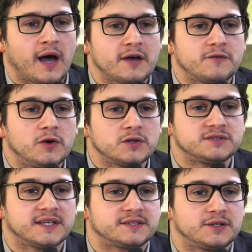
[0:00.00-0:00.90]
I've
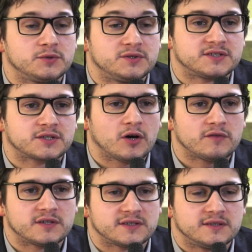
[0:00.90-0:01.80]
heard that you
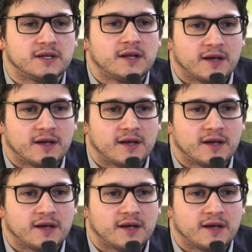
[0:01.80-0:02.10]
discovered